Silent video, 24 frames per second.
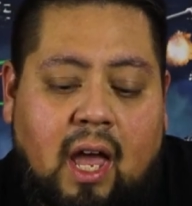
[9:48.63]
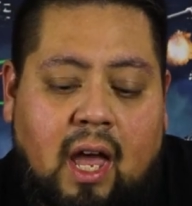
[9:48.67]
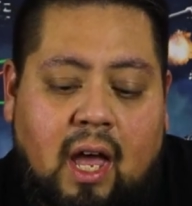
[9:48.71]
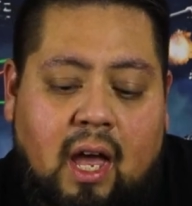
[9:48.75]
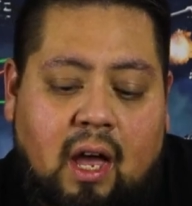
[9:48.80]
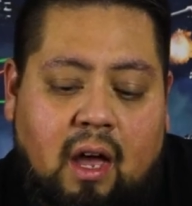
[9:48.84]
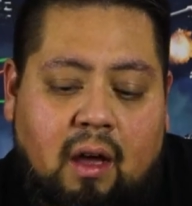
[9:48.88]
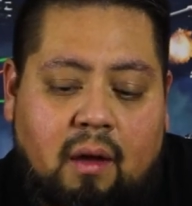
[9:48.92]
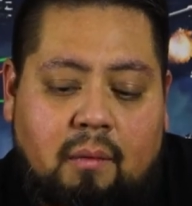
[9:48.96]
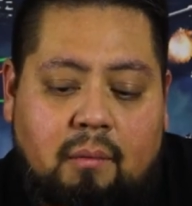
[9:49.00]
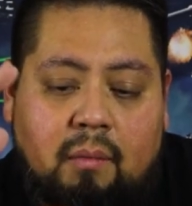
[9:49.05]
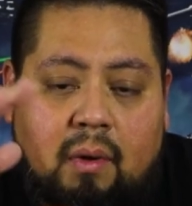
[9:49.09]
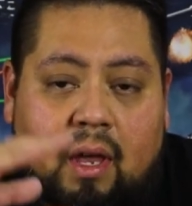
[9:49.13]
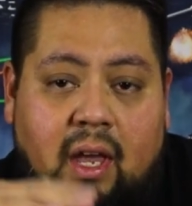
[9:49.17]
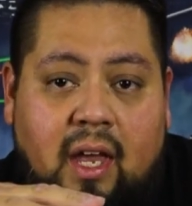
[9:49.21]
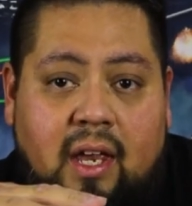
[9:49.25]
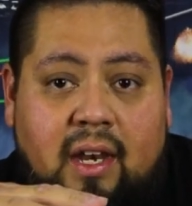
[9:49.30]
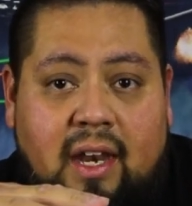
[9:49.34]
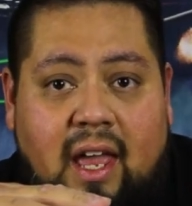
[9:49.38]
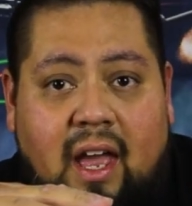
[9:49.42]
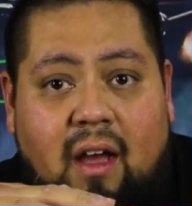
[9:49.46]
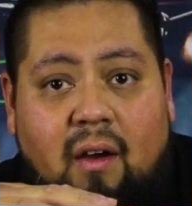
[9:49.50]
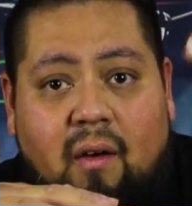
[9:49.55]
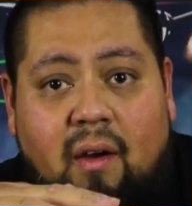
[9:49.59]
um,
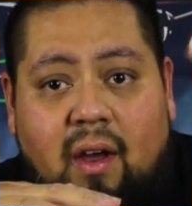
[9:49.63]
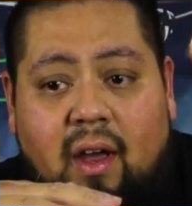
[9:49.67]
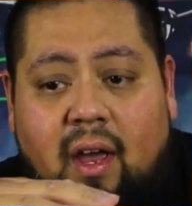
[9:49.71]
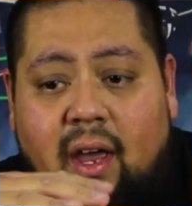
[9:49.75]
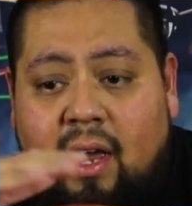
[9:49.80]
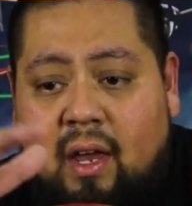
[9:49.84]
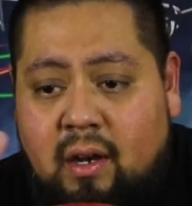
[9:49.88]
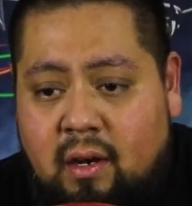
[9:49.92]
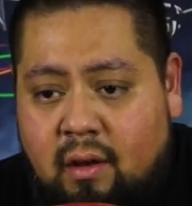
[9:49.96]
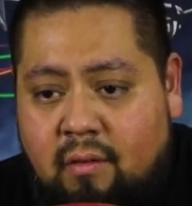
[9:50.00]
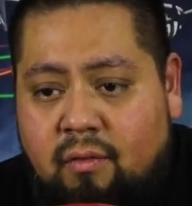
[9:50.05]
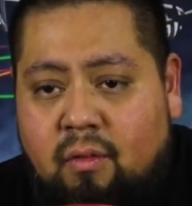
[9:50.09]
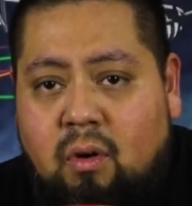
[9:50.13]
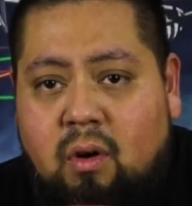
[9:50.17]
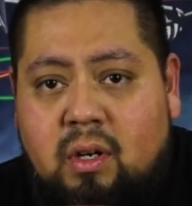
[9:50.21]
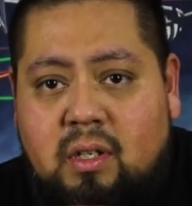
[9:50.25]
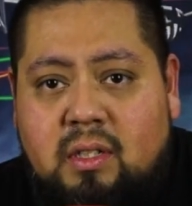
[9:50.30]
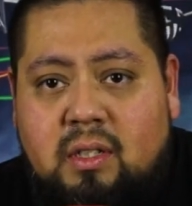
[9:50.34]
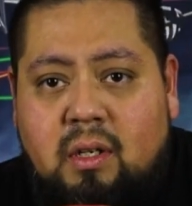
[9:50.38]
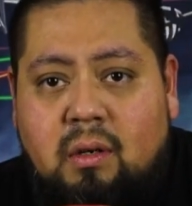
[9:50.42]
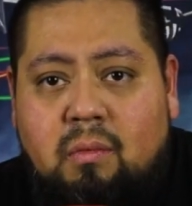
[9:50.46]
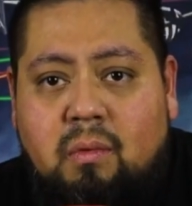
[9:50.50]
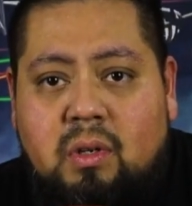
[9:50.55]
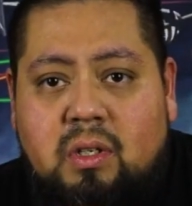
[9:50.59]
and now and of
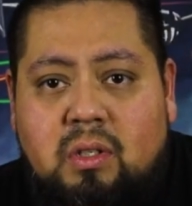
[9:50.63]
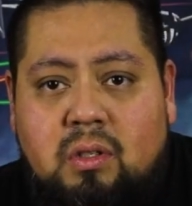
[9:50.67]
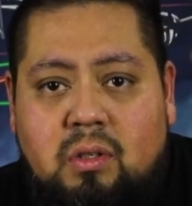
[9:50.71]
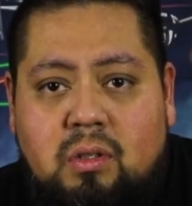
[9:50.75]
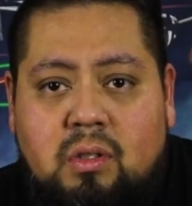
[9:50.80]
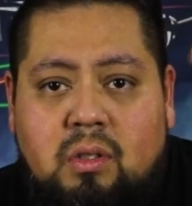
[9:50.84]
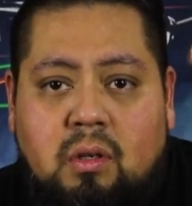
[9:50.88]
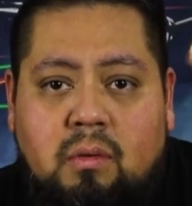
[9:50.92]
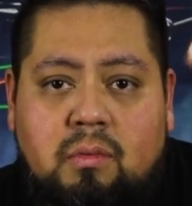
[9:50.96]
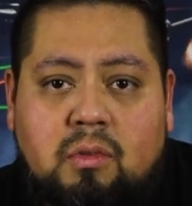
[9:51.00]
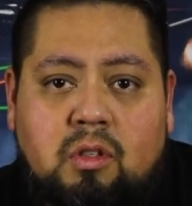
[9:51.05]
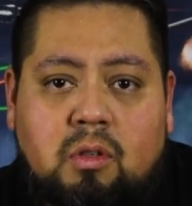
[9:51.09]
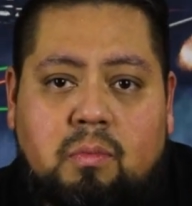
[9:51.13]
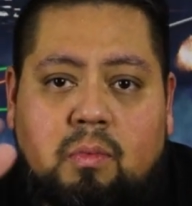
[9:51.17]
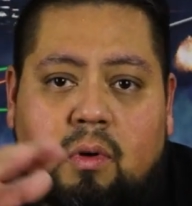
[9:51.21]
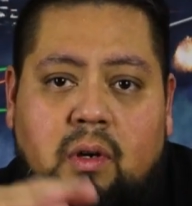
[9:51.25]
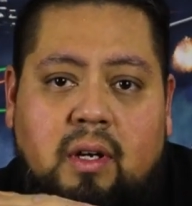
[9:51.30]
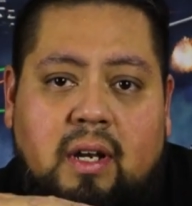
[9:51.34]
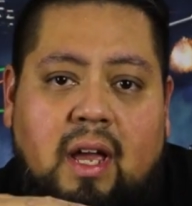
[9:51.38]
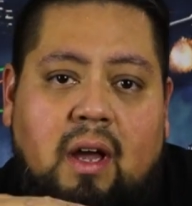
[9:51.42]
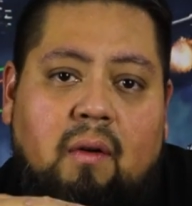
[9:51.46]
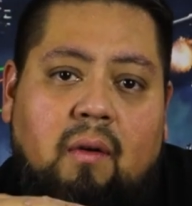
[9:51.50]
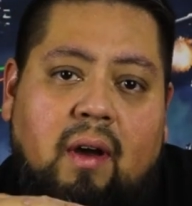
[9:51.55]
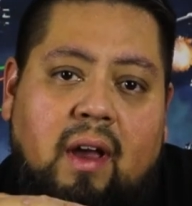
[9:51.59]
course the original Stormtrooper.
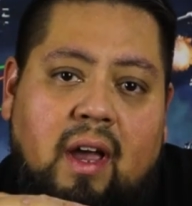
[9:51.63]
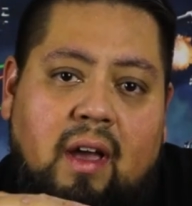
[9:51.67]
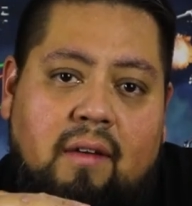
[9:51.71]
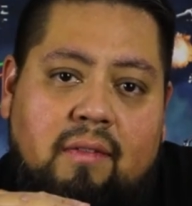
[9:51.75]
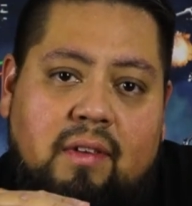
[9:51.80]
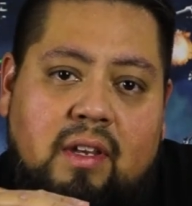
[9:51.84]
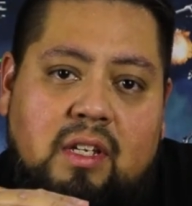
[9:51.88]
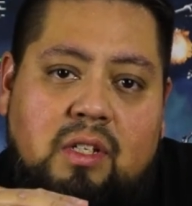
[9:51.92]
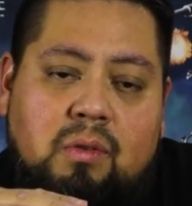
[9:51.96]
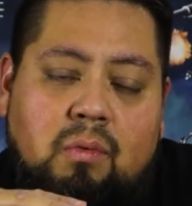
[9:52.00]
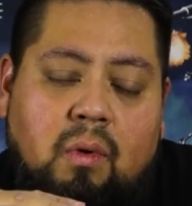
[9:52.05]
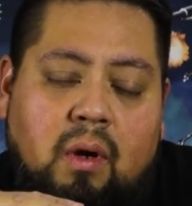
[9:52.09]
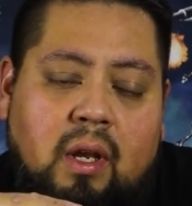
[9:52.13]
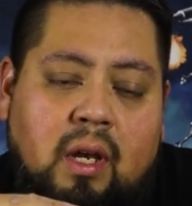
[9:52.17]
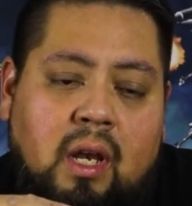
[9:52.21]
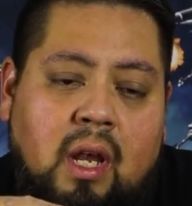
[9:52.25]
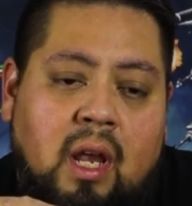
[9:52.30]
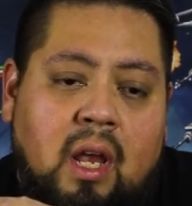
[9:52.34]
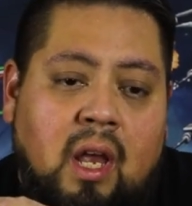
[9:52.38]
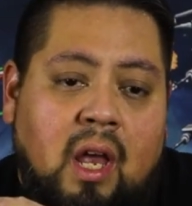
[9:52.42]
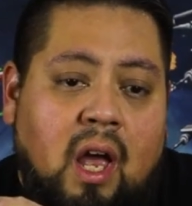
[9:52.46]
Now I have this one.